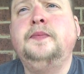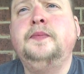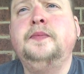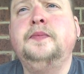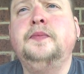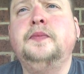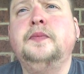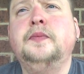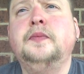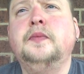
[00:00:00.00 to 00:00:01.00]

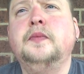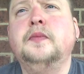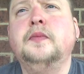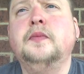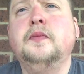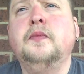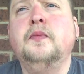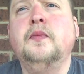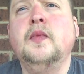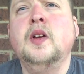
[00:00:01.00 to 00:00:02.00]

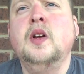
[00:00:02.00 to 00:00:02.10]
Nothing is said.